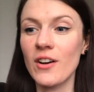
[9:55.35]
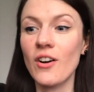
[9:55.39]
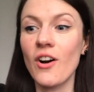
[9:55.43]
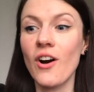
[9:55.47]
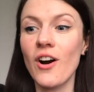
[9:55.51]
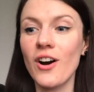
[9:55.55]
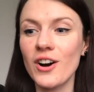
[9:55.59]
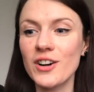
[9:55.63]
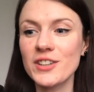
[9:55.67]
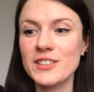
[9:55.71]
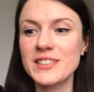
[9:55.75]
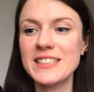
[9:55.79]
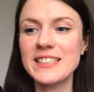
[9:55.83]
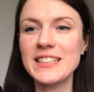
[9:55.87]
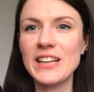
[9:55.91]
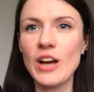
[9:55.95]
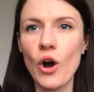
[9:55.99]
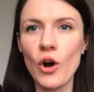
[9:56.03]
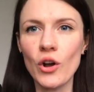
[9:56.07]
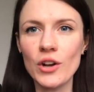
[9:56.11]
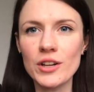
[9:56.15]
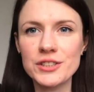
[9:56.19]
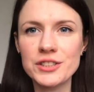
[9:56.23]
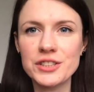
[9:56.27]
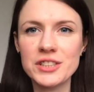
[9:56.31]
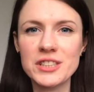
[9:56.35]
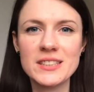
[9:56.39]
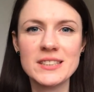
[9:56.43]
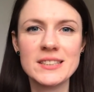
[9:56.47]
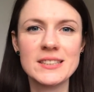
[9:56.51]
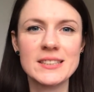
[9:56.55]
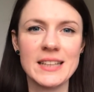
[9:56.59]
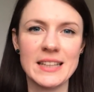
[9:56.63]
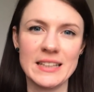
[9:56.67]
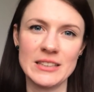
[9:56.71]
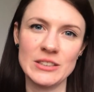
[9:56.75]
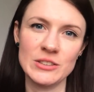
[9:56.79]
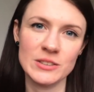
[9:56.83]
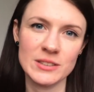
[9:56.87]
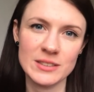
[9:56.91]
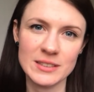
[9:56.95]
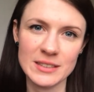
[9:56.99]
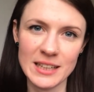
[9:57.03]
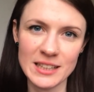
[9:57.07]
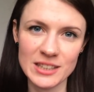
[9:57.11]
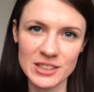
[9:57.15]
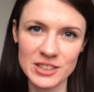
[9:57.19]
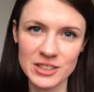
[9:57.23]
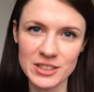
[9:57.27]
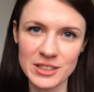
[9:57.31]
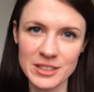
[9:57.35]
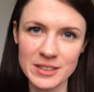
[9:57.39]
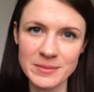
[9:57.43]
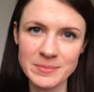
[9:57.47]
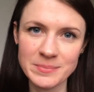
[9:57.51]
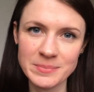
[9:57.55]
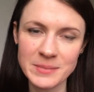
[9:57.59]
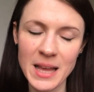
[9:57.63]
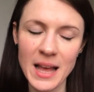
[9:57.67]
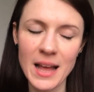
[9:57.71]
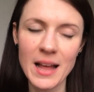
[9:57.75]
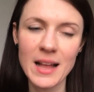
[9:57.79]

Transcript: cardiology skill session.